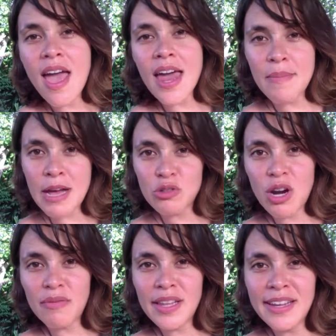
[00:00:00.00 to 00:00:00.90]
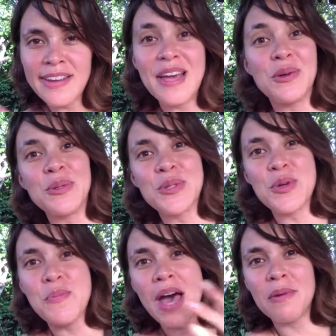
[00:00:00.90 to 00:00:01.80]
and about traveling, and
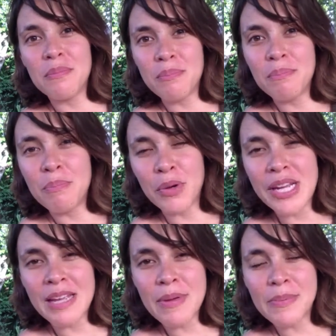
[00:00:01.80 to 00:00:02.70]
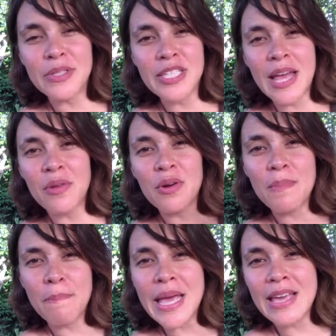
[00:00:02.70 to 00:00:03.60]
also about bringing people together
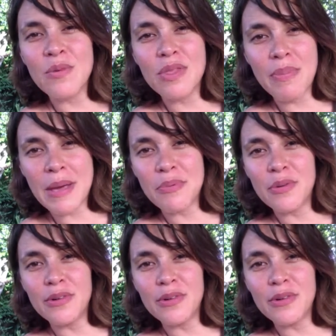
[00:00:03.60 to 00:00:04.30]
and being with people,